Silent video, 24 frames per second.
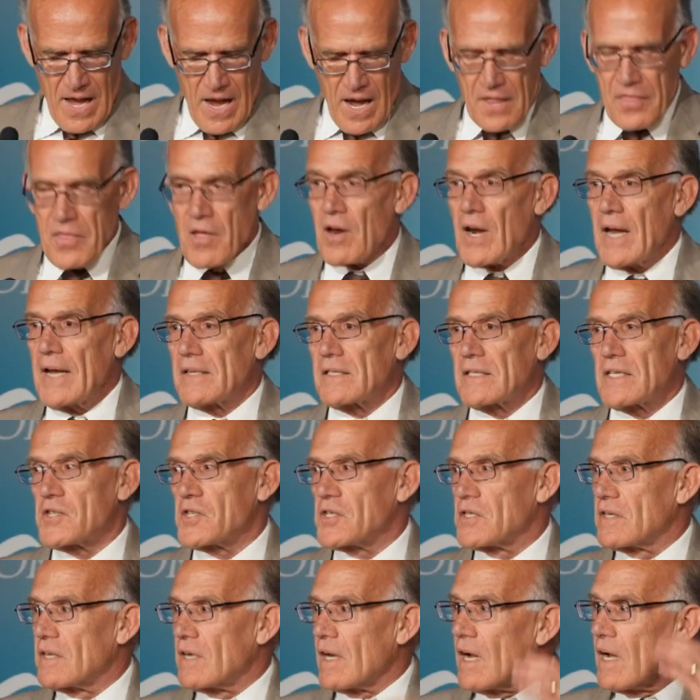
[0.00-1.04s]
I thought I'd
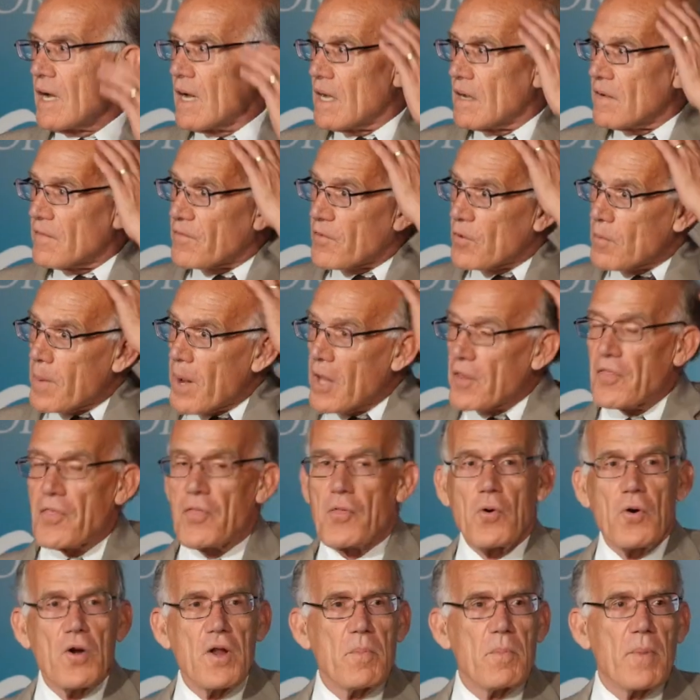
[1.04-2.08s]
just, uh, for about
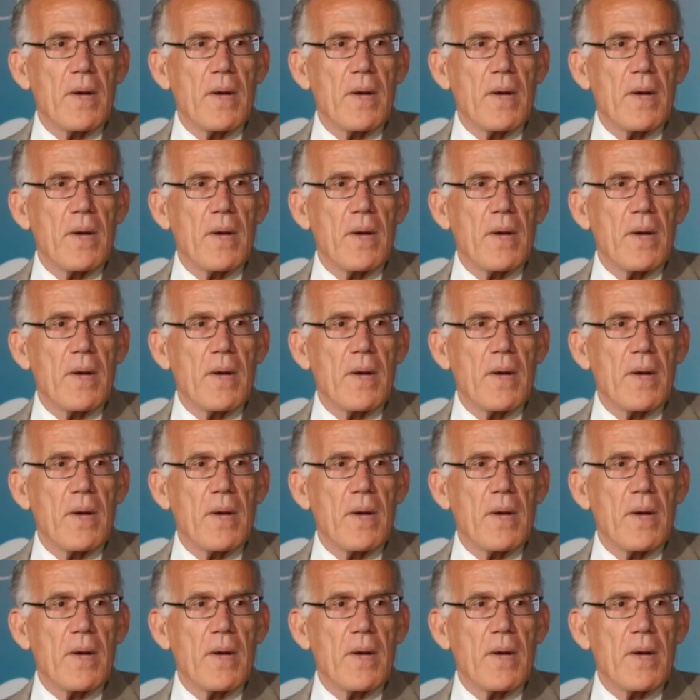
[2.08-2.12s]
30